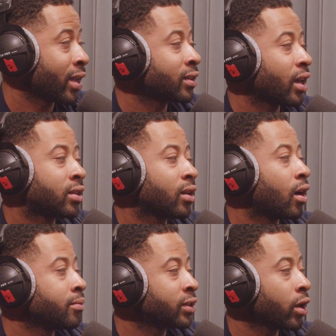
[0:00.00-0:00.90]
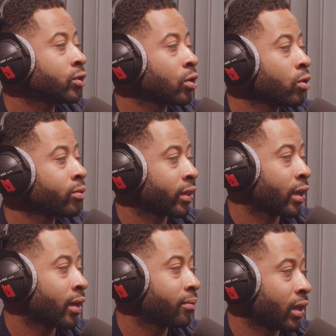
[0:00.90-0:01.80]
It's it's I'm so torn with it